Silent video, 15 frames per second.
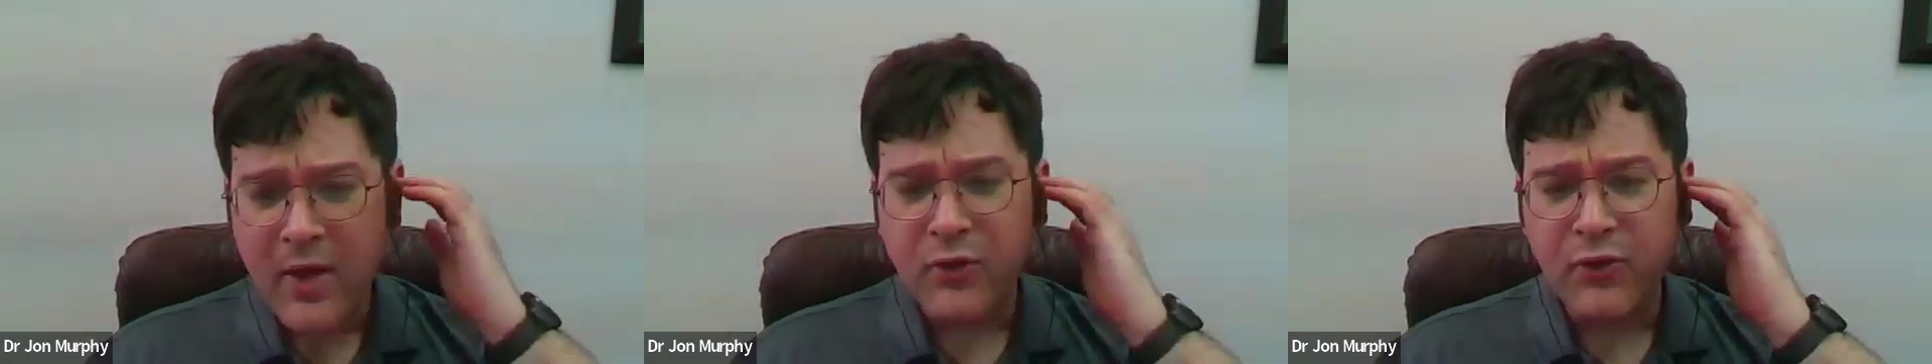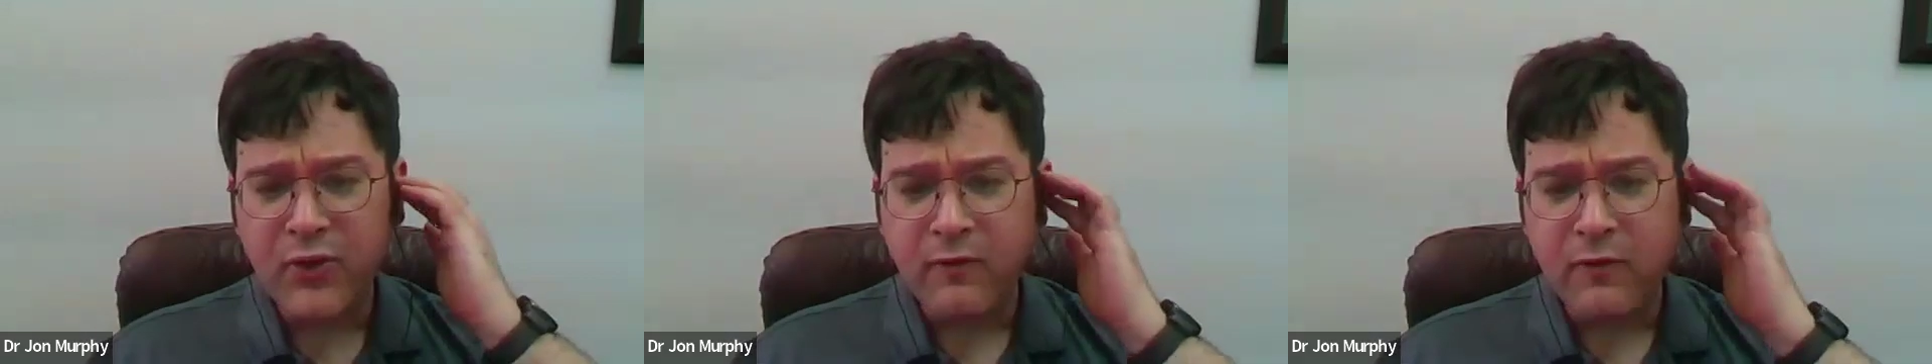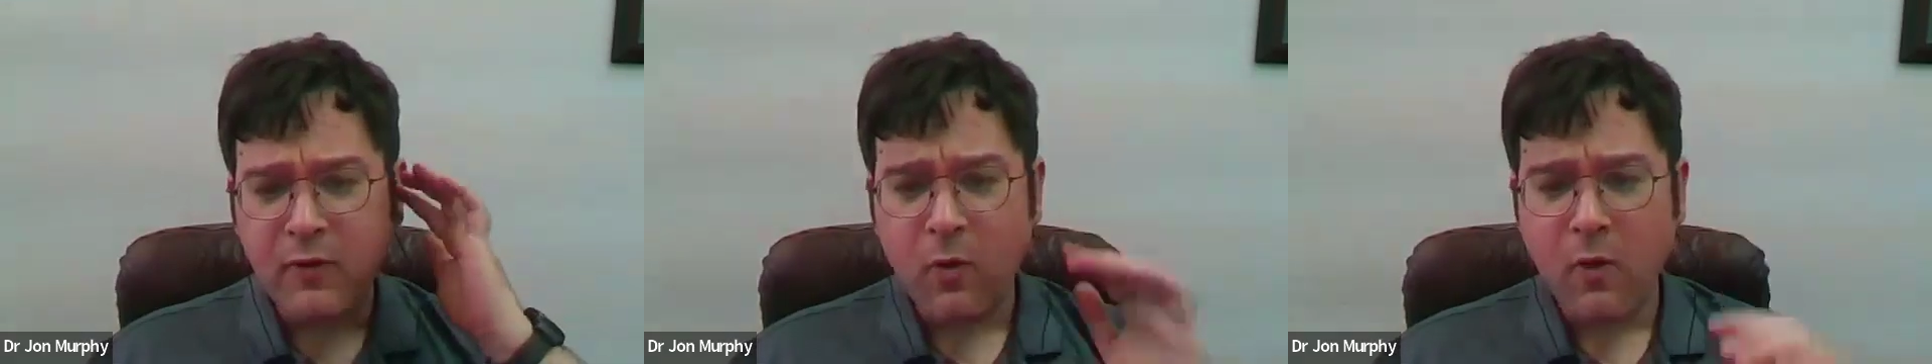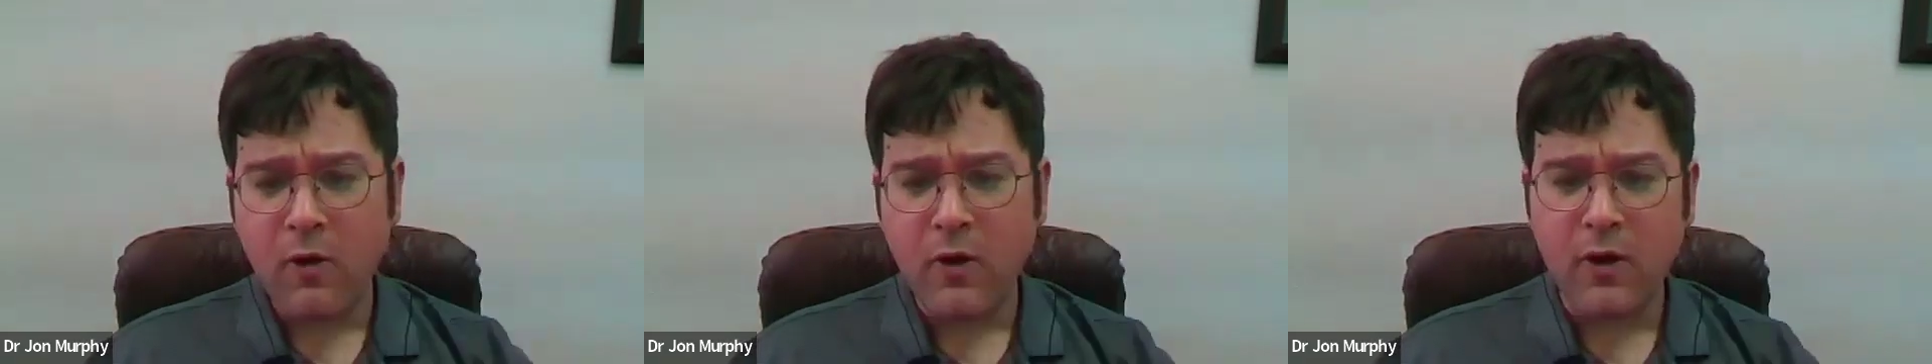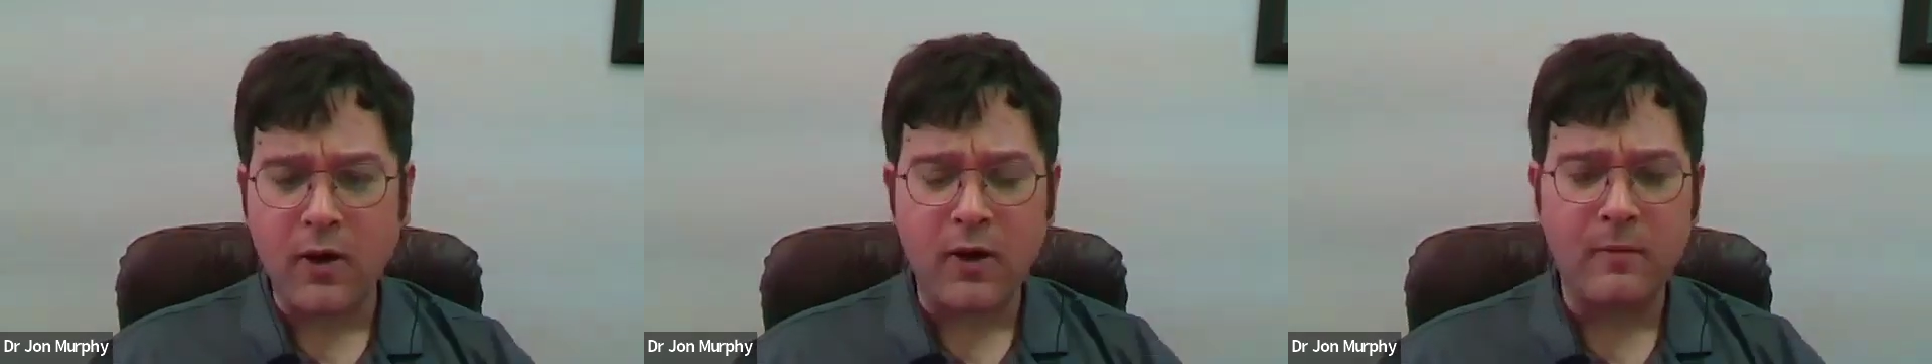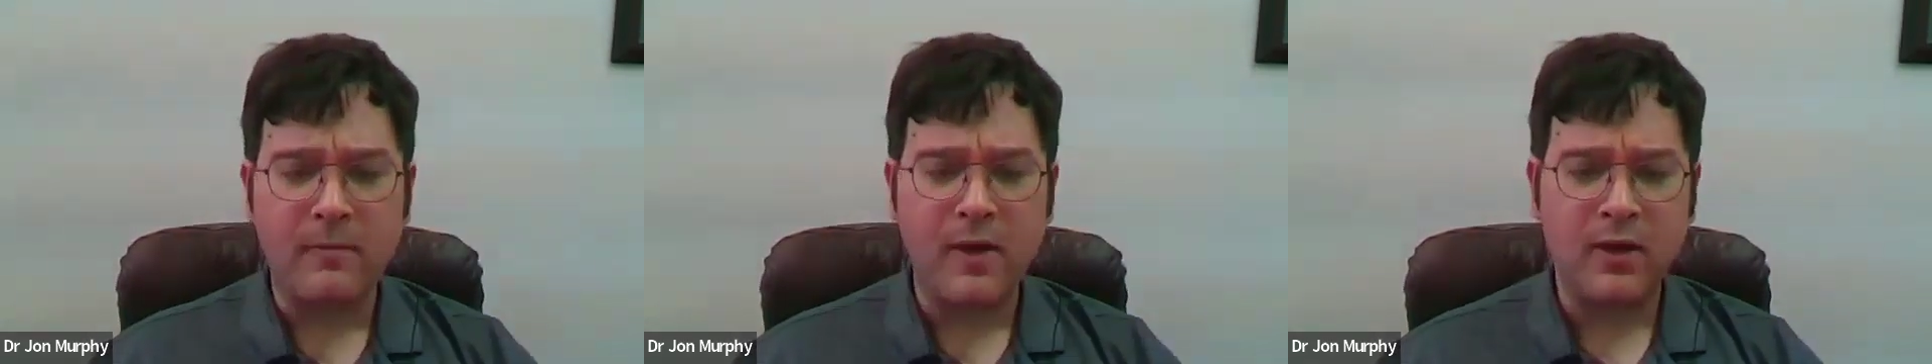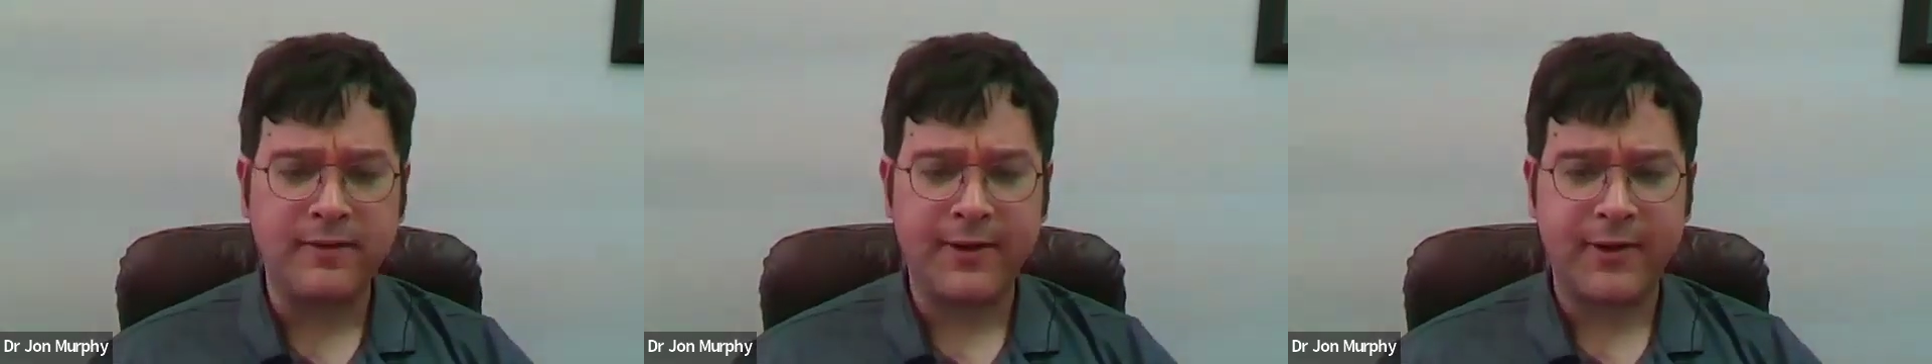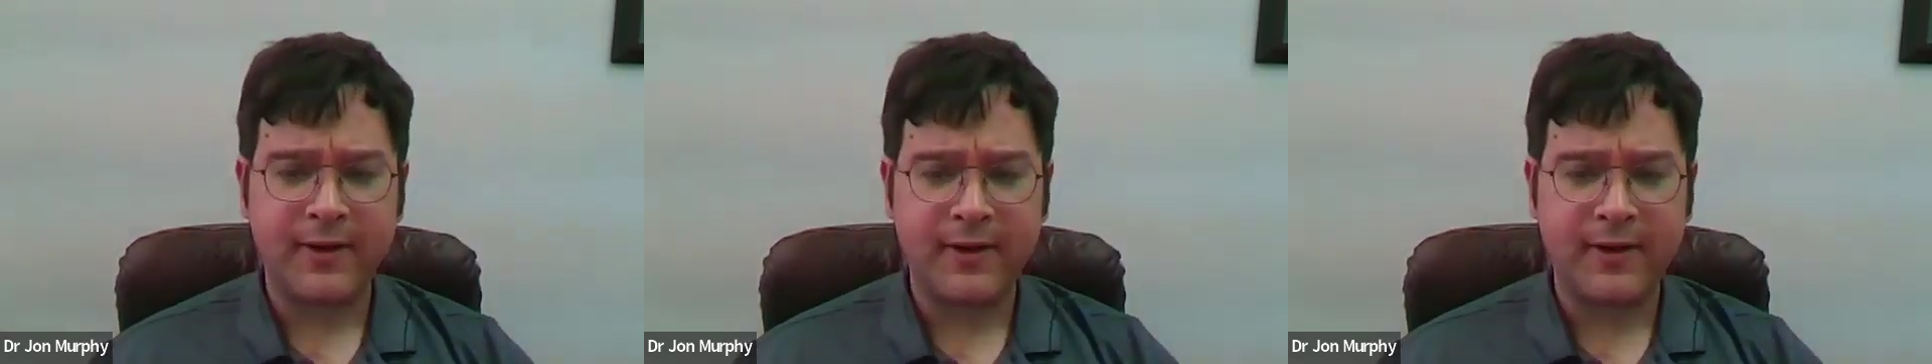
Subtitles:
Civil war, military